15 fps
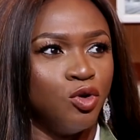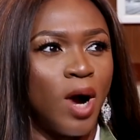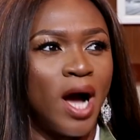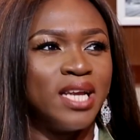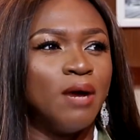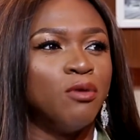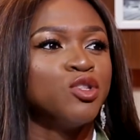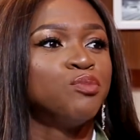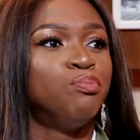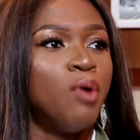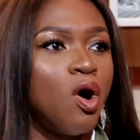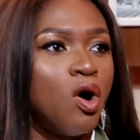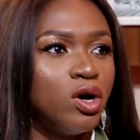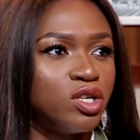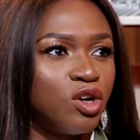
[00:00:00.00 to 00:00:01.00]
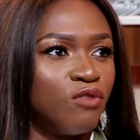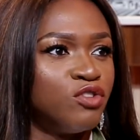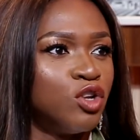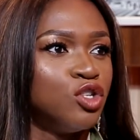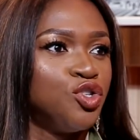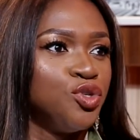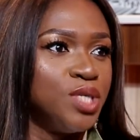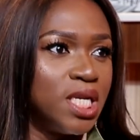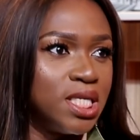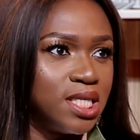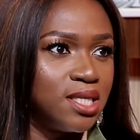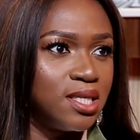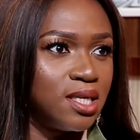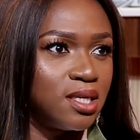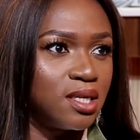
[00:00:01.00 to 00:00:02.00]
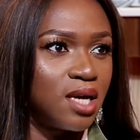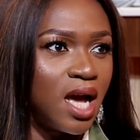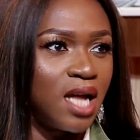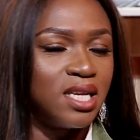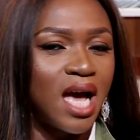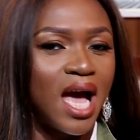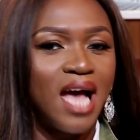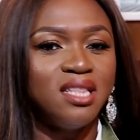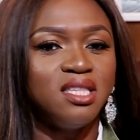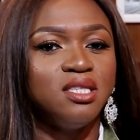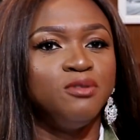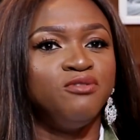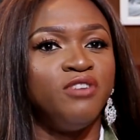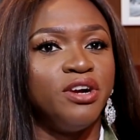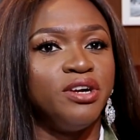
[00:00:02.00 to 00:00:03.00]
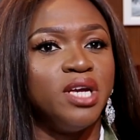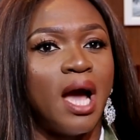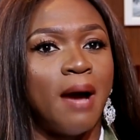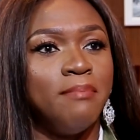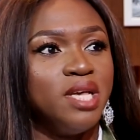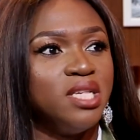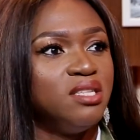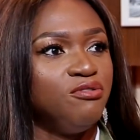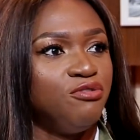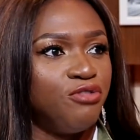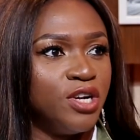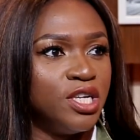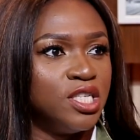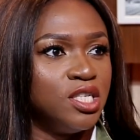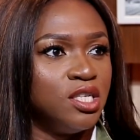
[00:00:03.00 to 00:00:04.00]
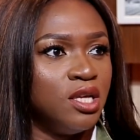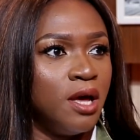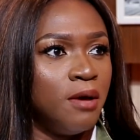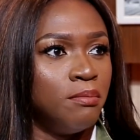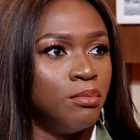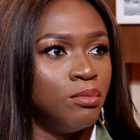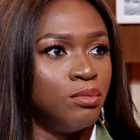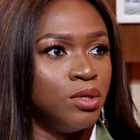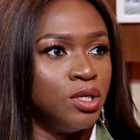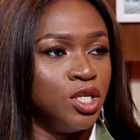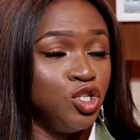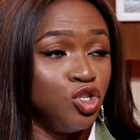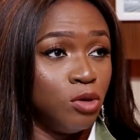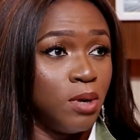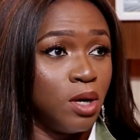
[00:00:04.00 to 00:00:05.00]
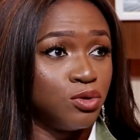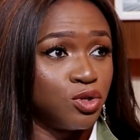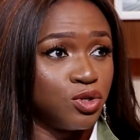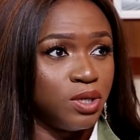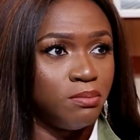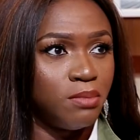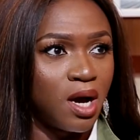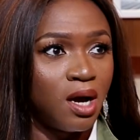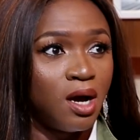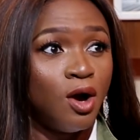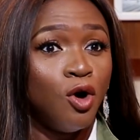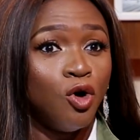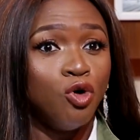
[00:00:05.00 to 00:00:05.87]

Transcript: you know, and I was bored of not doing anything. And I had this very amazing friend, Ijoma Uzodima,